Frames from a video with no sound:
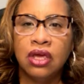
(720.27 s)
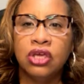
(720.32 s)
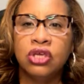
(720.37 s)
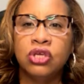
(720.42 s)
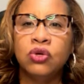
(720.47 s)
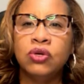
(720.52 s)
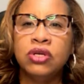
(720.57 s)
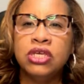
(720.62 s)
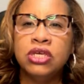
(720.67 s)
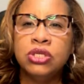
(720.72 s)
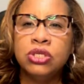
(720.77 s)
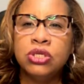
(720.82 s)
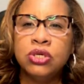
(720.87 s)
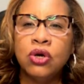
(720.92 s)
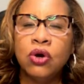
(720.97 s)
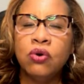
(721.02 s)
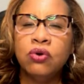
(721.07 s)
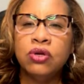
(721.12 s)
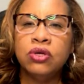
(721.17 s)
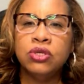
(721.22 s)
you need to
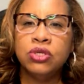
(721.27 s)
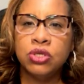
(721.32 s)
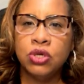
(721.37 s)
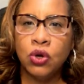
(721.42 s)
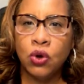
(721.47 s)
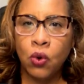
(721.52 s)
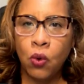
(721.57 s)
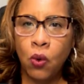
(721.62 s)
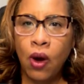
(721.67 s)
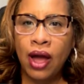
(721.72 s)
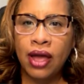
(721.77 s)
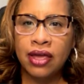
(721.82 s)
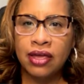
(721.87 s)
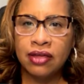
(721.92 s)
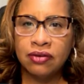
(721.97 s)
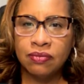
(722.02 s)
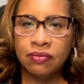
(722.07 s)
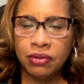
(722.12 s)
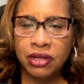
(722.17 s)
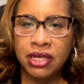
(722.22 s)
go into a
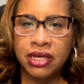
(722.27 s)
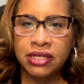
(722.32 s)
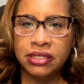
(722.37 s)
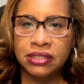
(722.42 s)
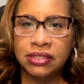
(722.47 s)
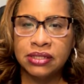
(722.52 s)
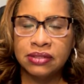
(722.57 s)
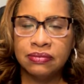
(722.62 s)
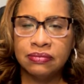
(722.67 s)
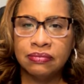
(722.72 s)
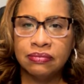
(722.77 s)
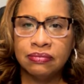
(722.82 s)
quiet place